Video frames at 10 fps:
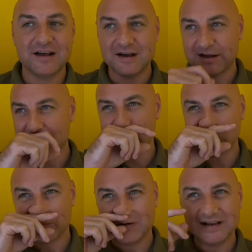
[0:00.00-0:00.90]
What
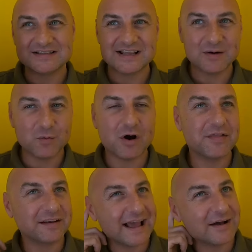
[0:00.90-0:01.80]
are
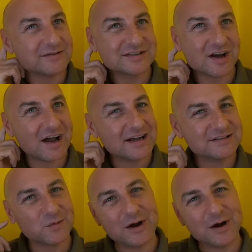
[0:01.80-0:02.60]
the downsides?